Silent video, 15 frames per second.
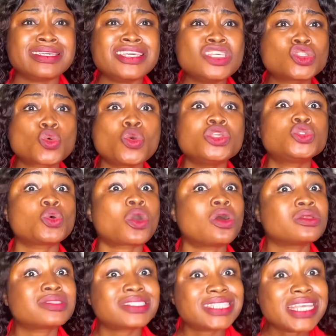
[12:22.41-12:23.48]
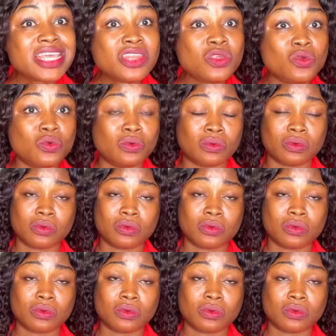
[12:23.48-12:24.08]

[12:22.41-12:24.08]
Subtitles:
is going to continue